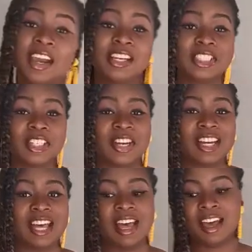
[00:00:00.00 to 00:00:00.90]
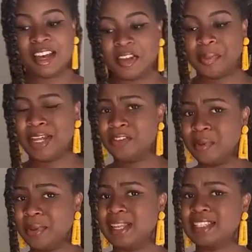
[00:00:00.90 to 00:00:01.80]
All right, y'all. I don't
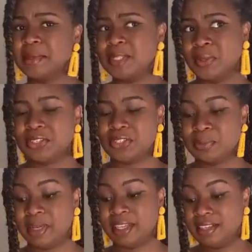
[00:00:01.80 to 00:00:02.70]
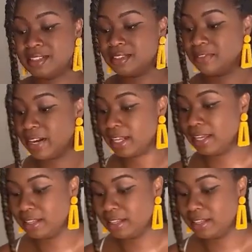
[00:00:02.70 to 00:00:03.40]
remember last time I spoke to you, but it's Friday.